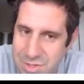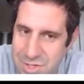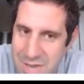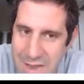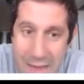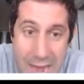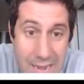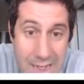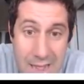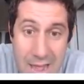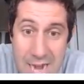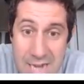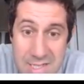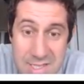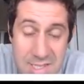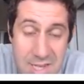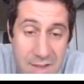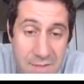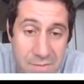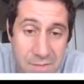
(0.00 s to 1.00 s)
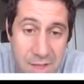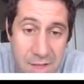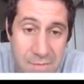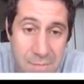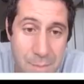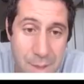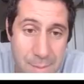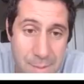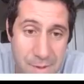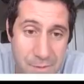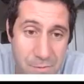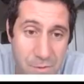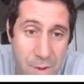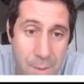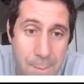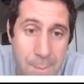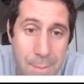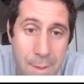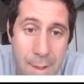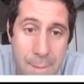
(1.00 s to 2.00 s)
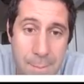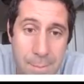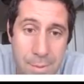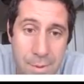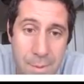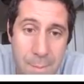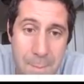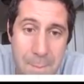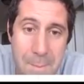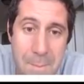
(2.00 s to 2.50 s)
There's not a lot of stuff left. Maybe a front bumper.